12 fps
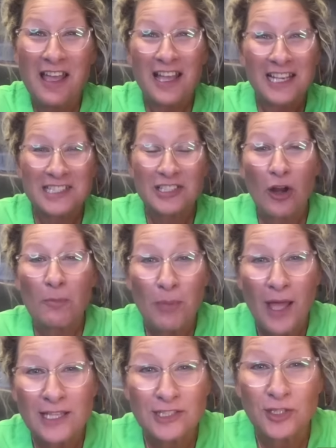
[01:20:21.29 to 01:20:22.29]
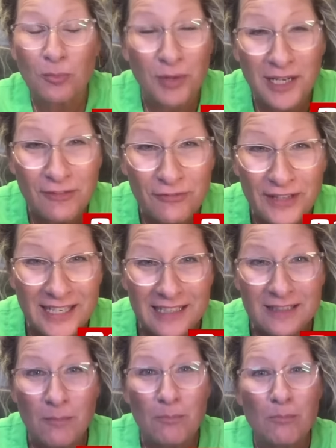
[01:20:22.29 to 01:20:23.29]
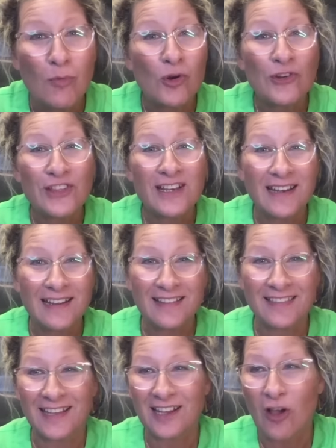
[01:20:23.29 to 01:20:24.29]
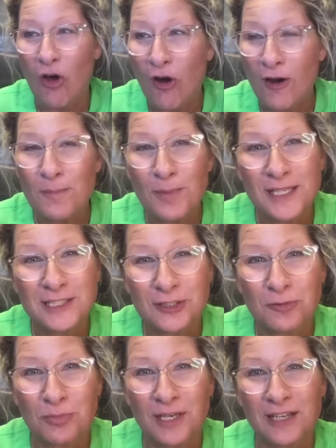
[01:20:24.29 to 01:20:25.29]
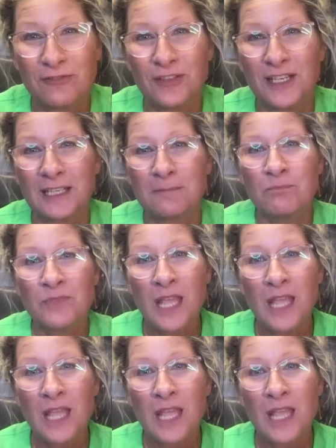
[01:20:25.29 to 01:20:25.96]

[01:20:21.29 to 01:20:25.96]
Because our pets are benefiting. More than anything, our pets are benefiting.